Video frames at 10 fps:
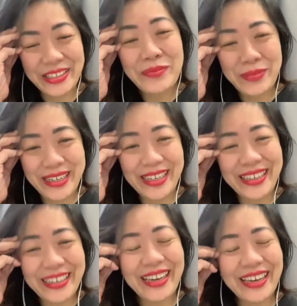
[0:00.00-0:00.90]
To
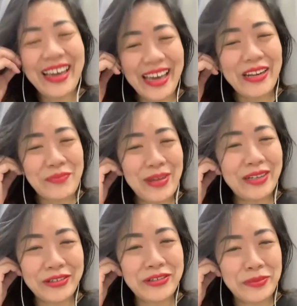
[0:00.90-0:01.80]
many, and a
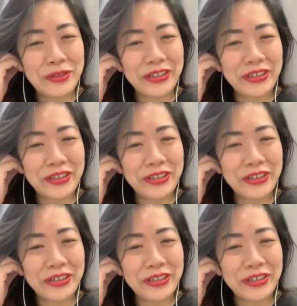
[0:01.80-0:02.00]
mentor to more.